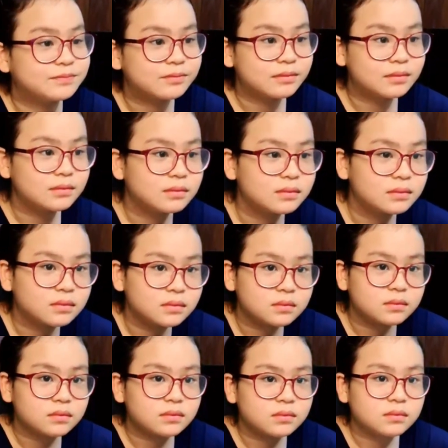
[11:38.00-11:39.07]

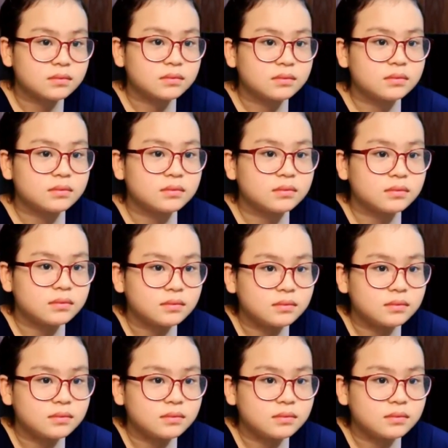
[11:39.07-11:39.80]
[no speech]